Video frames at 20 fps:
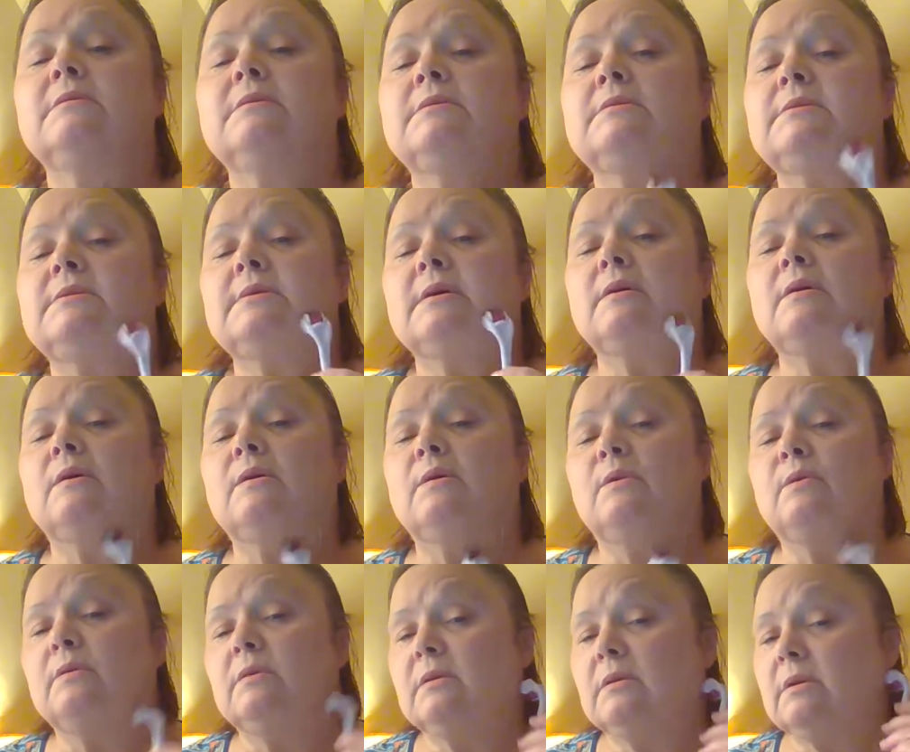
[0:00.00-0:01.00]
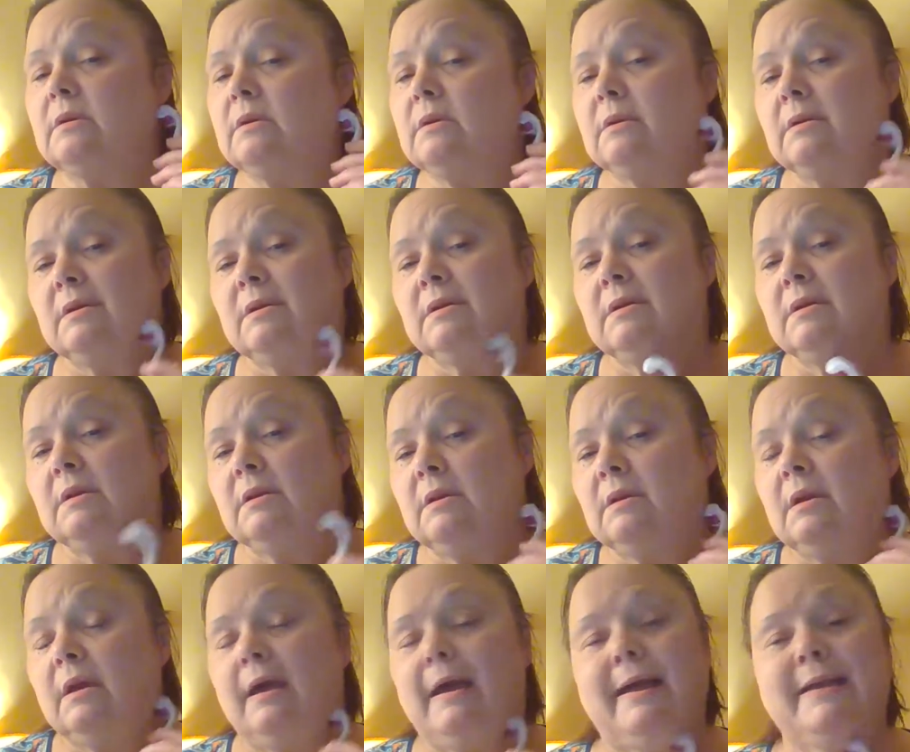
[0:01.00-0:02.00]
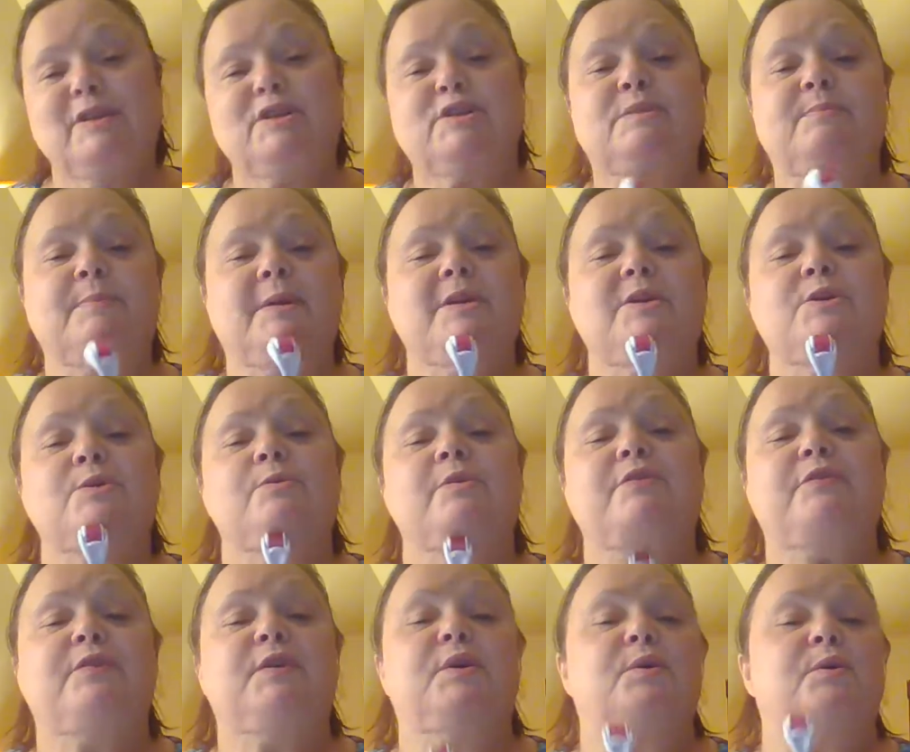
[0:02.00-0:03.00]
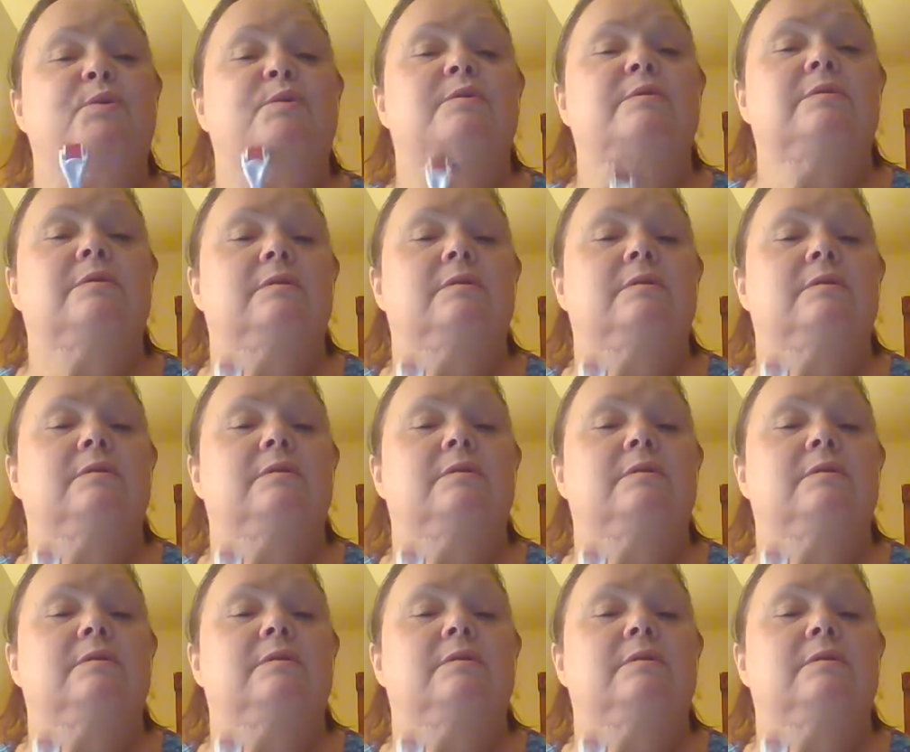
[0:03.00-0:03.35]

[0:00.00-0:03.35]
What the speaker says: So, I just may do a few.